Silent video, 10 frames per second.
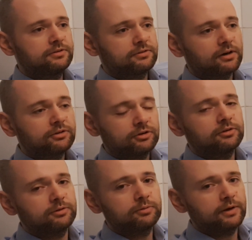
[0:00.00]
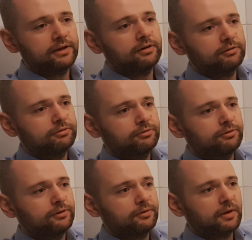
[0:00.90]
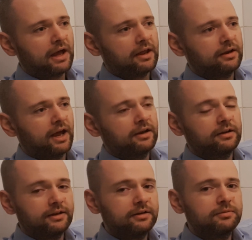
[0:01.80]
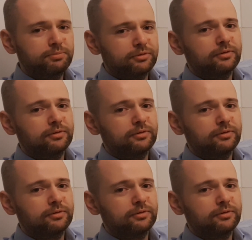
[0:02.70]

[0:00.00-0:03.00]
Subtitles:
structured way of handling